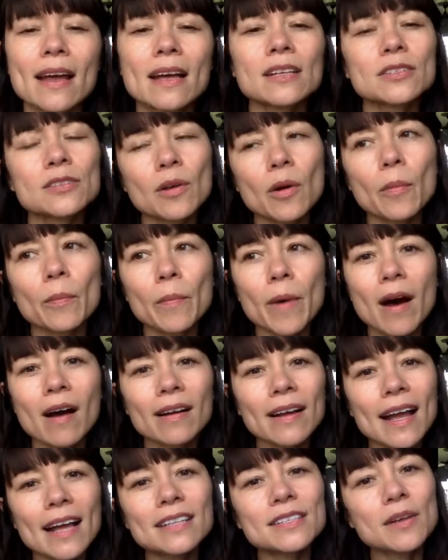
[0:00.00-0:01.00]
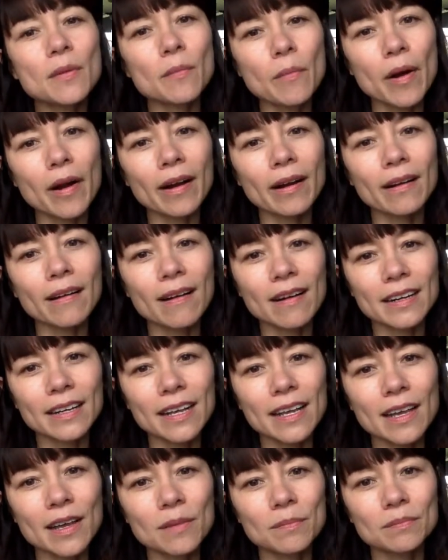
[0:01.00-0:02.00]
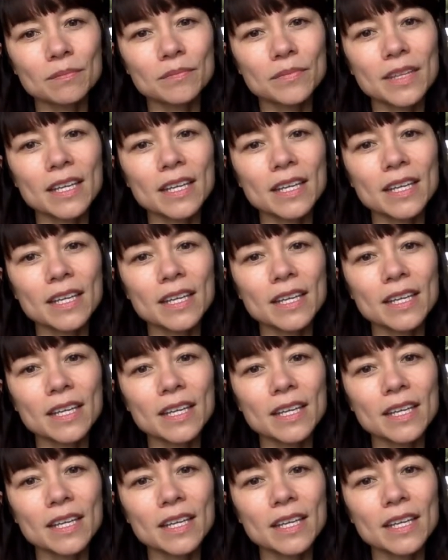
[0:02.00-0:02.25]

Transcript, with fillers: So Pong has a mark on him